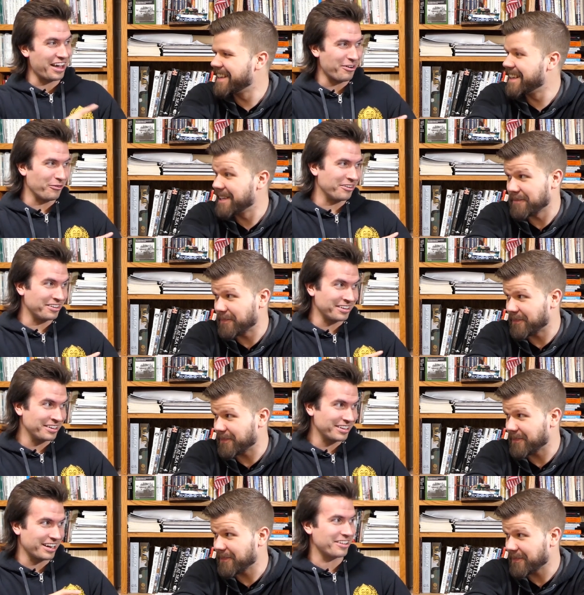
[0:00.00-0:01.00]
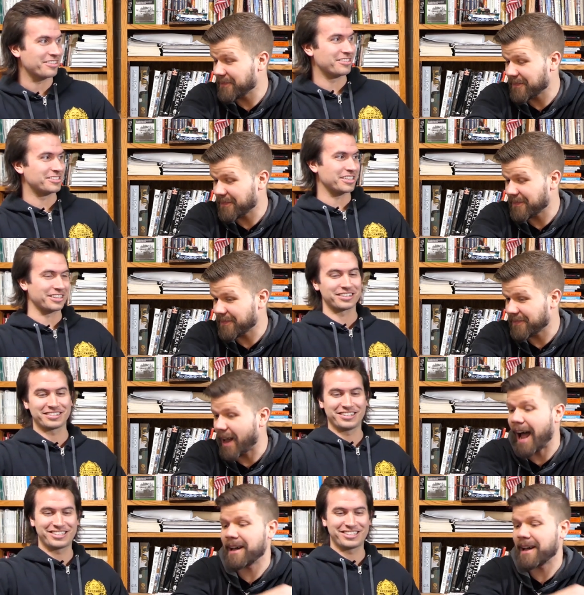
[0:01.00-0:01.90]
Speaker 1: that one got the ticket. Ah.